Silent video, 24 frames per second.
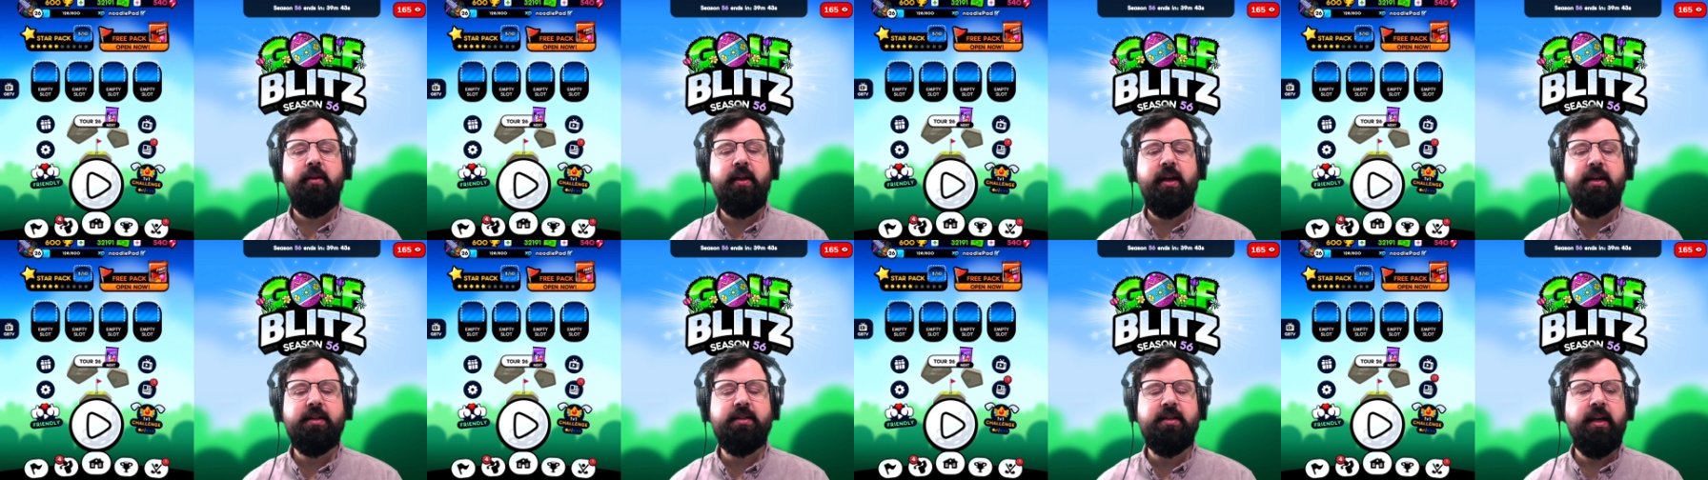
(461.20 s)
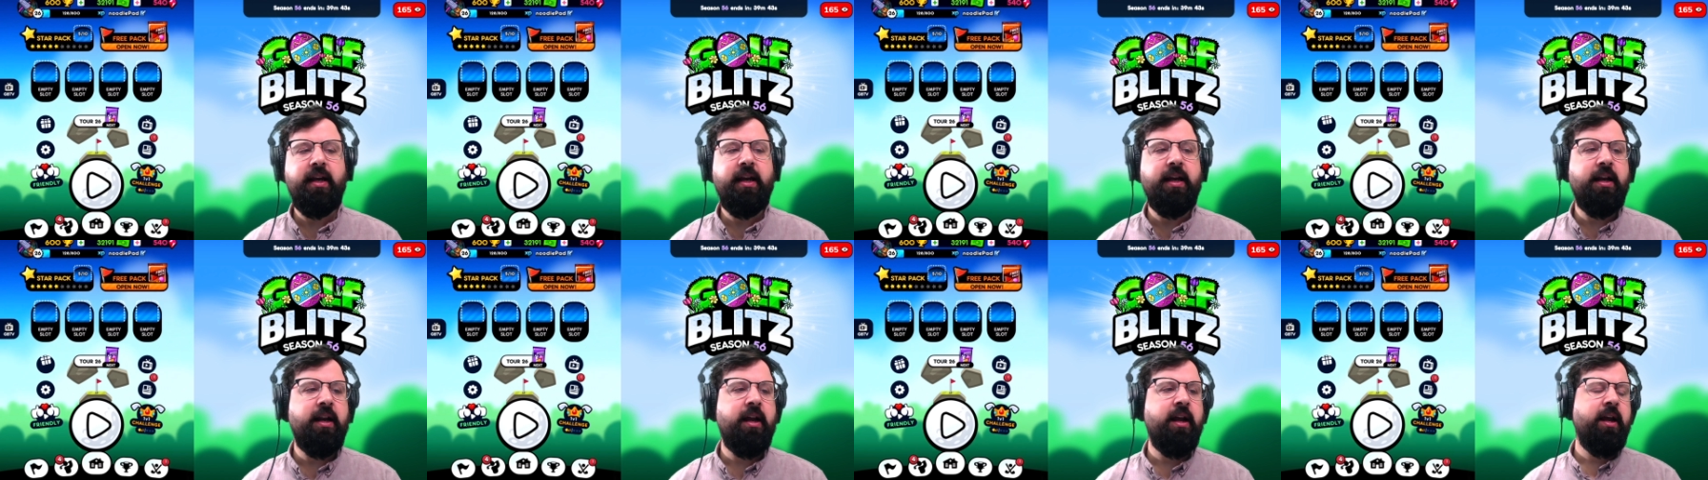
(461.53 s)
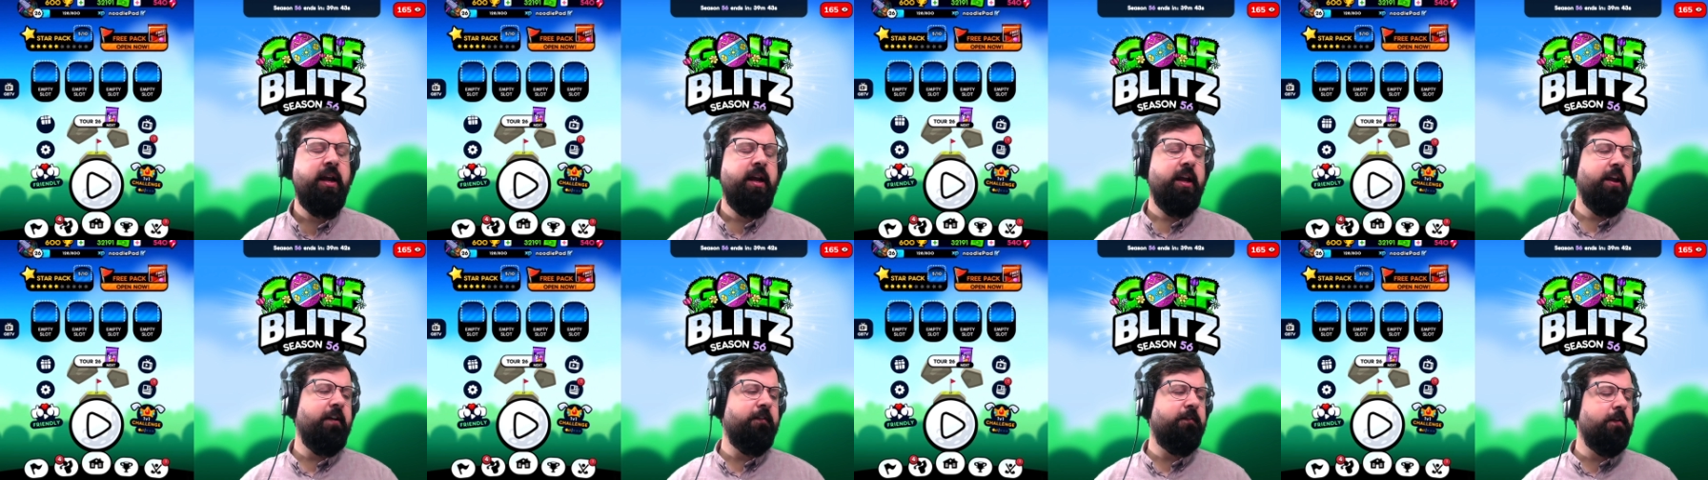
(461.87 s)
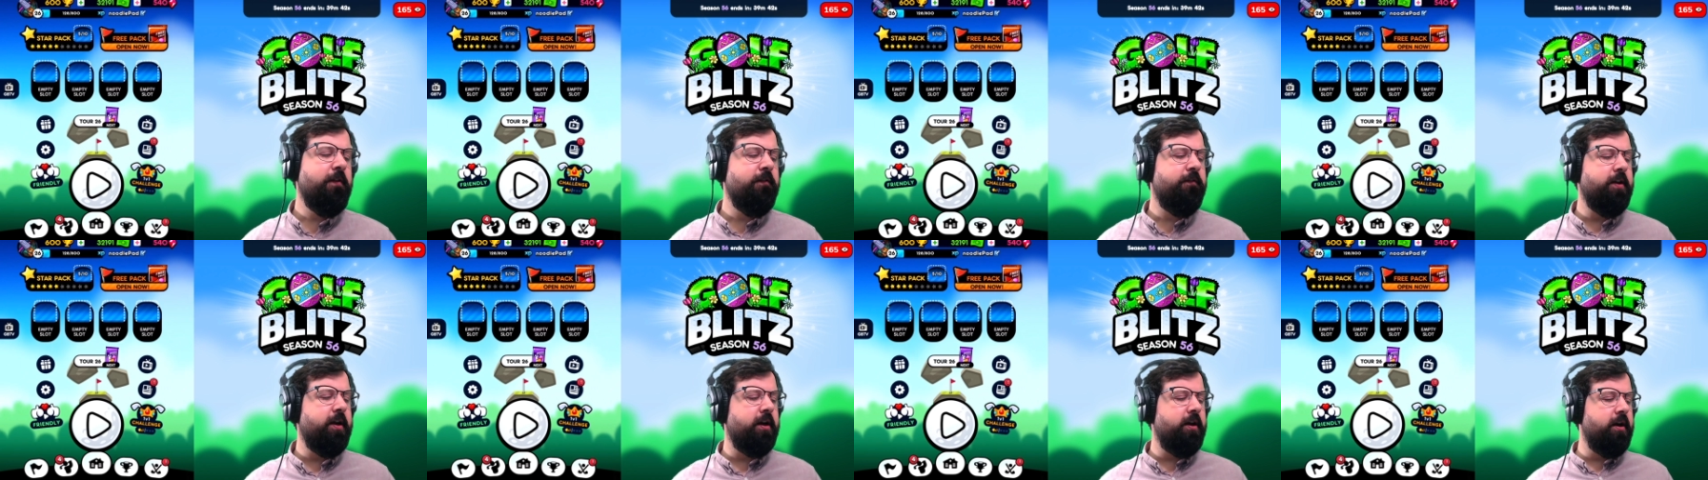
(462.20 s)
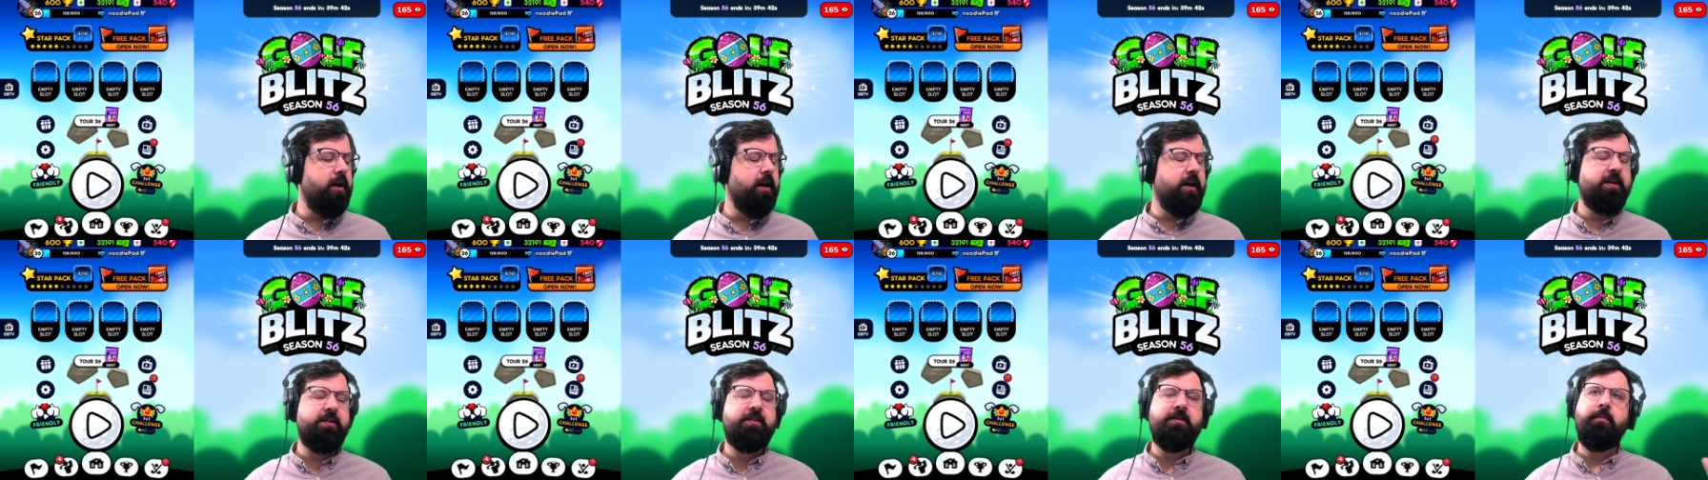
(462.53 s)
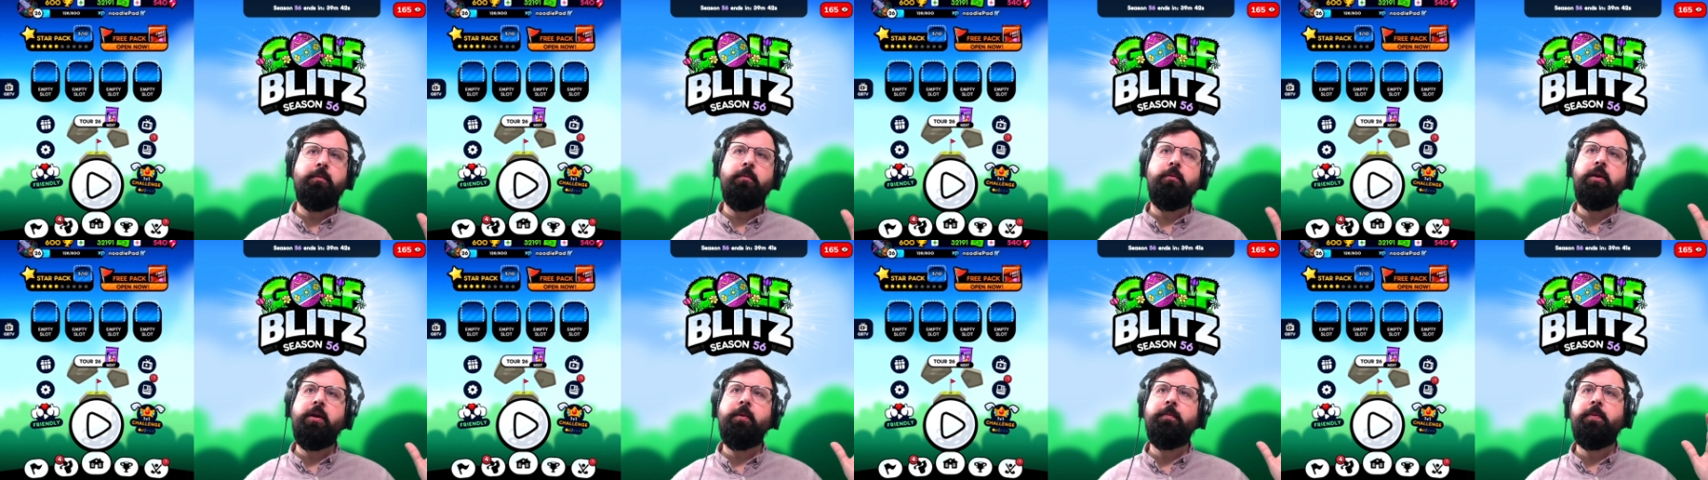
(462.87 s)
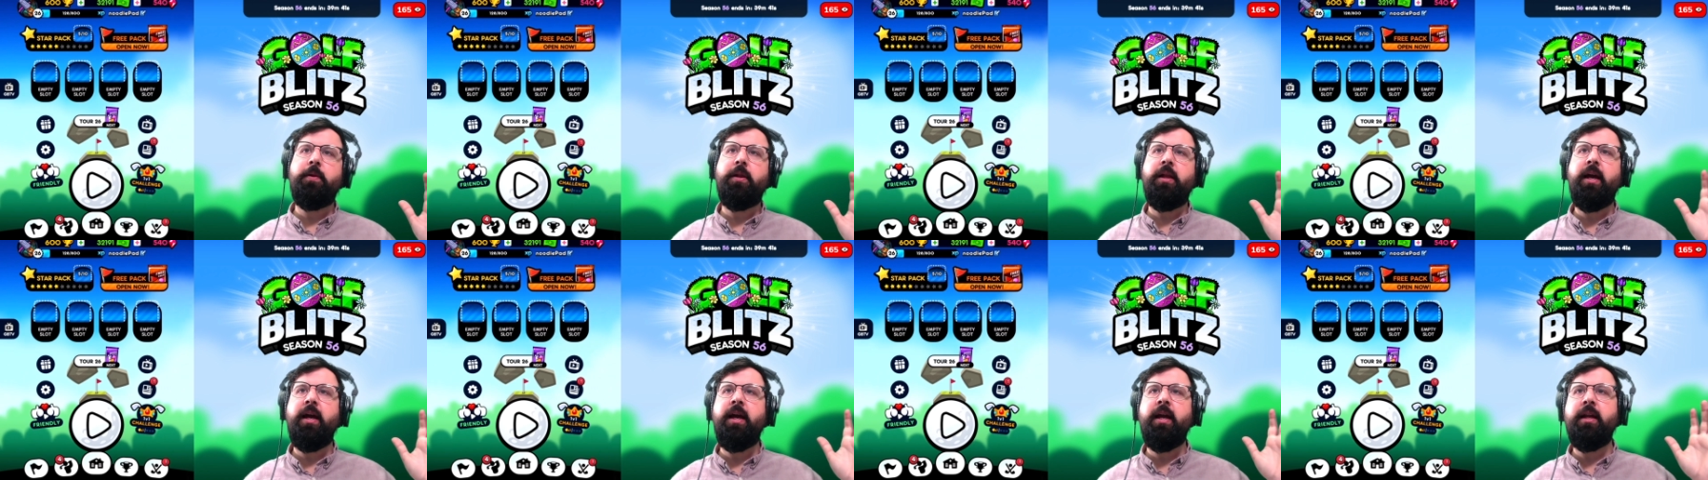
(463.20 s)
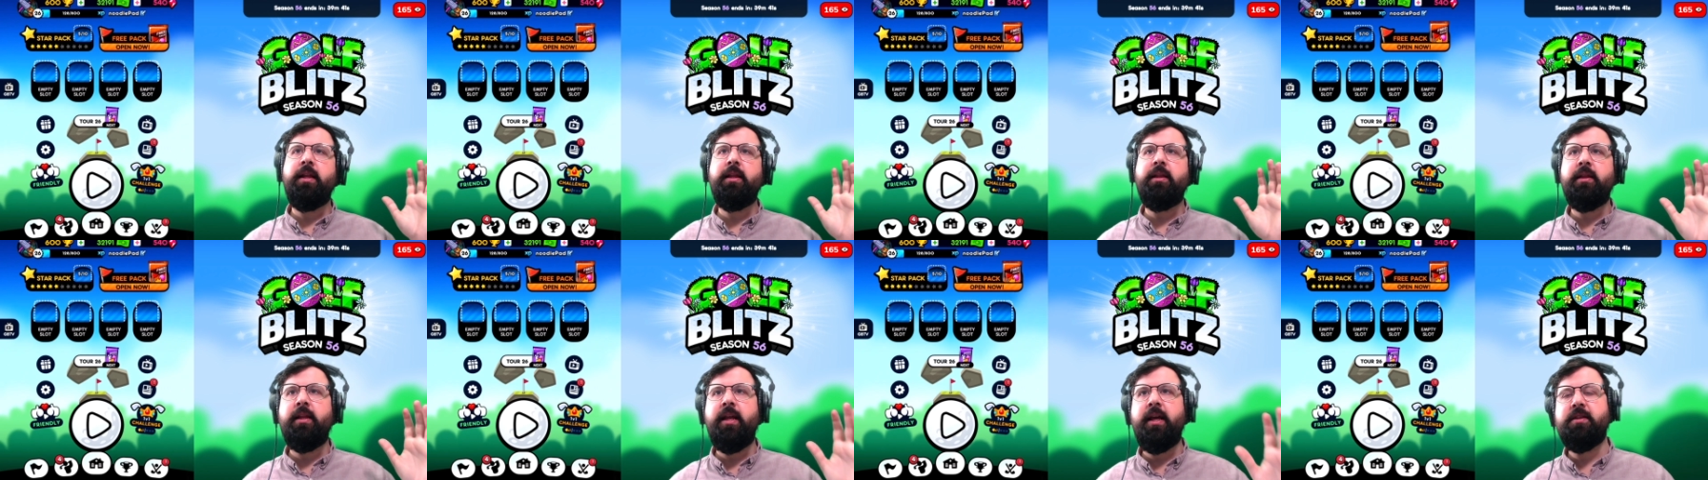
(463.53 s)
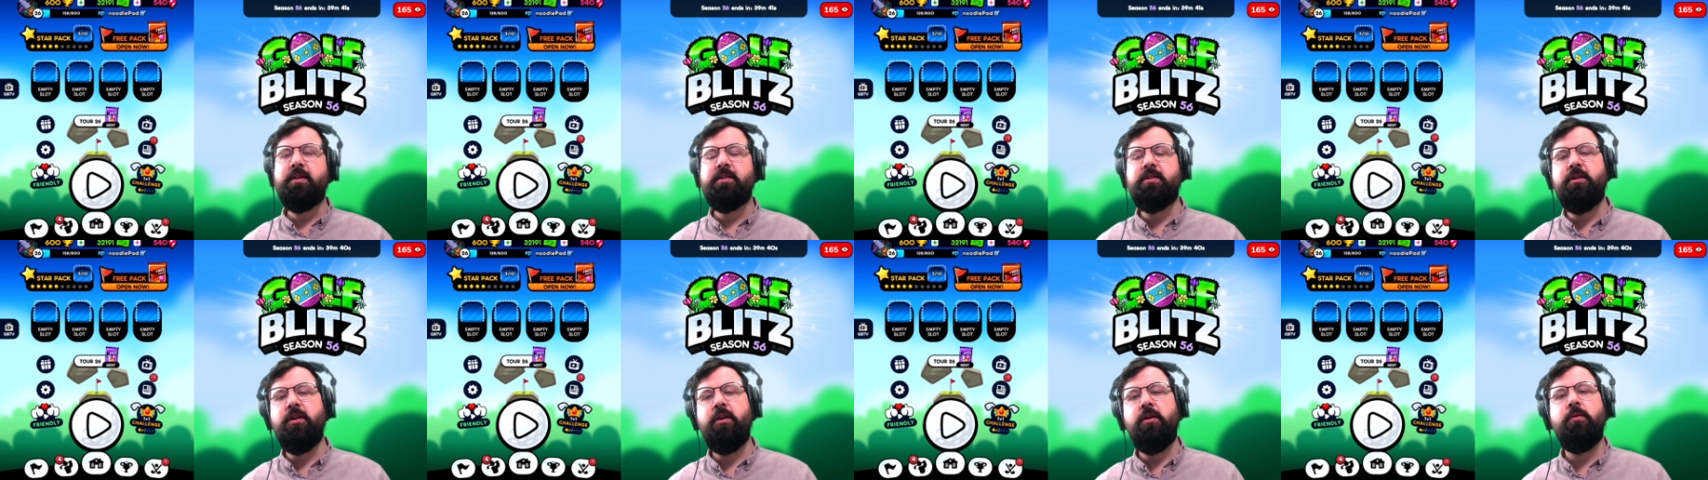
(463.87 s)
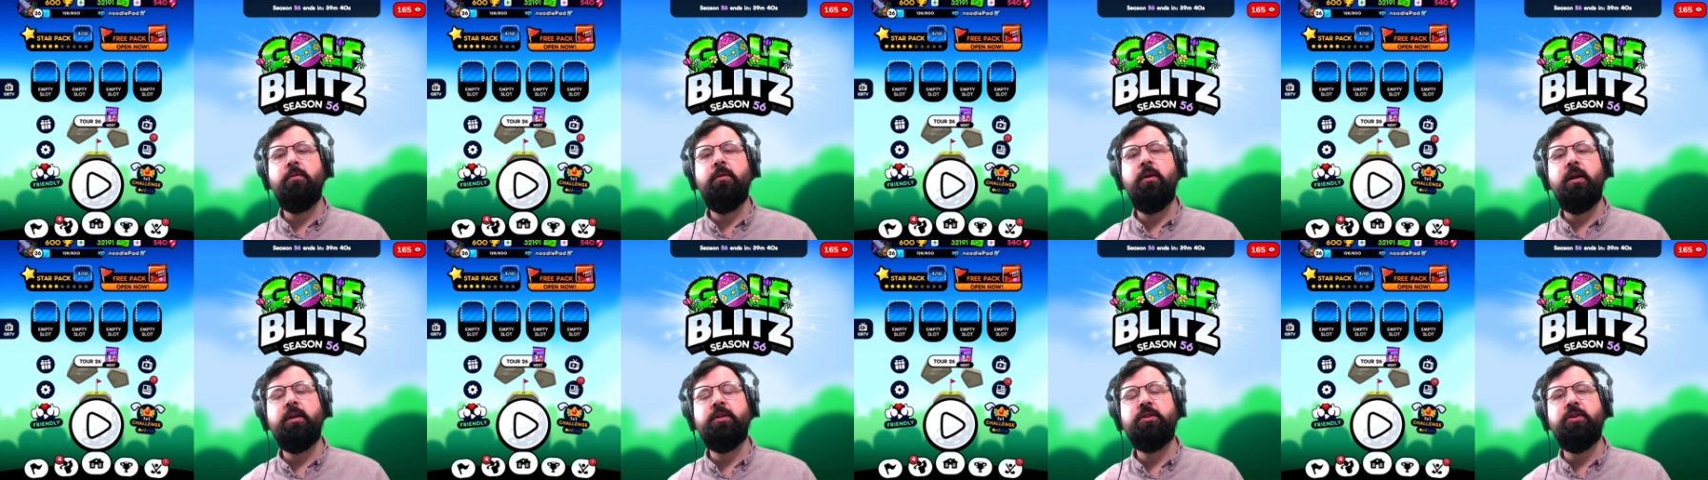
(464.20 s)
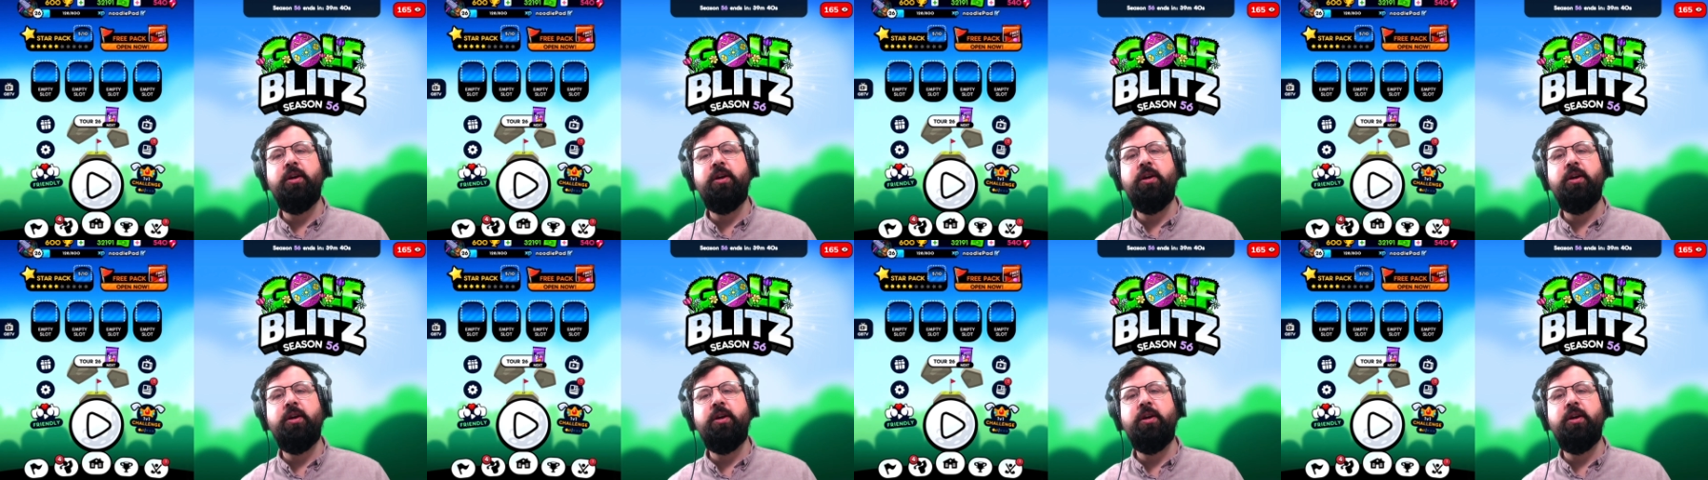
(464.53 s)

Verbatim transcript: thanks, Ain. If you've got an awesome replay, let us know.